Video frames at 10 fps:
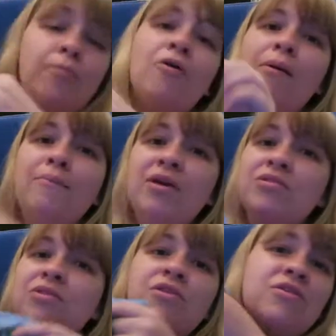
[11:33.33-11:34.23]
The
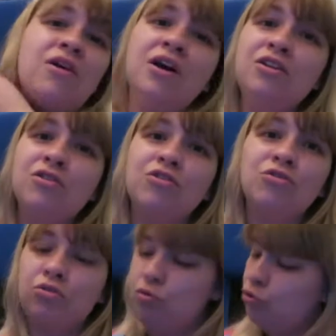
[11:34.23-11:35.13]
problem is the design
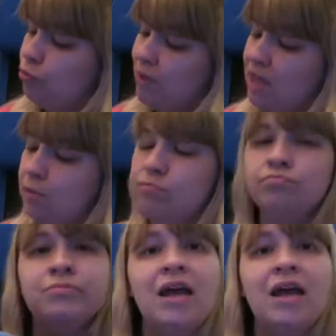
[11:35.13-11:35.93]
doesn't suit me.